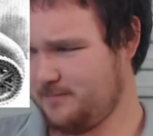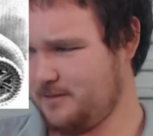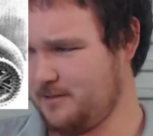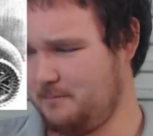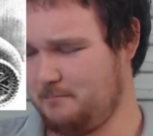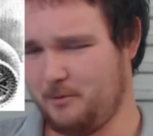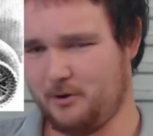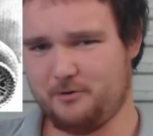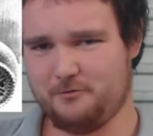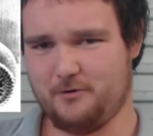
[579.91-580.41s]

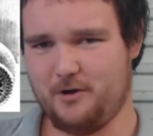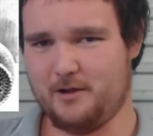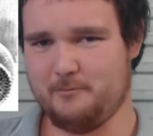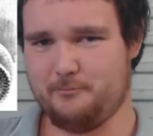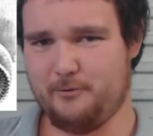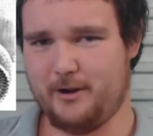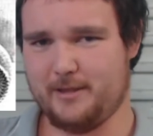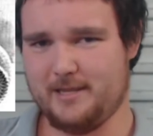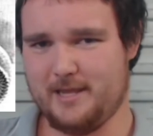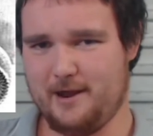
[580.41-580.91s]
a
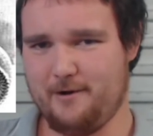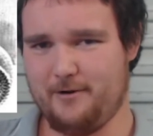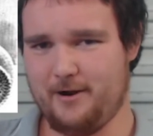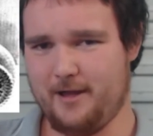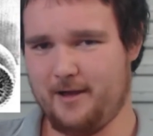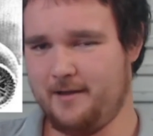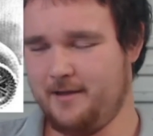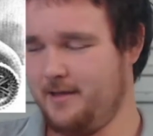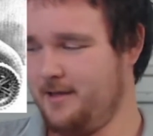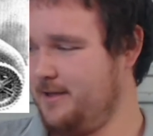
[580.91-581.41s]
modified Bren
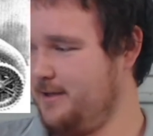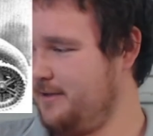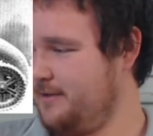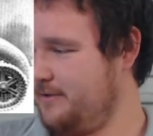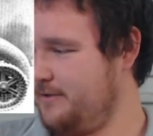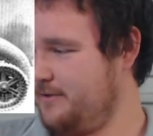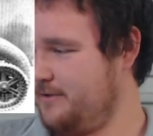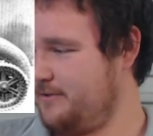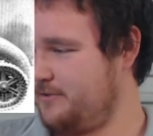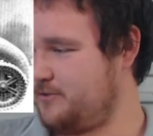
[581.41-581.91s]
carrier.
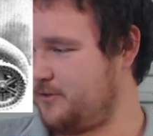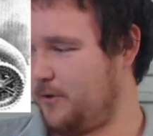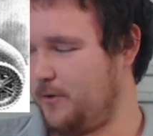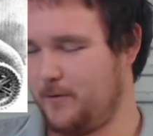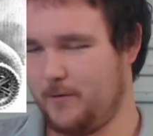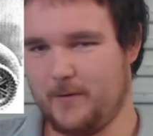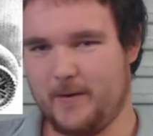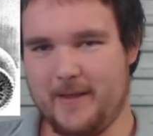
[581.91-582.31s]
So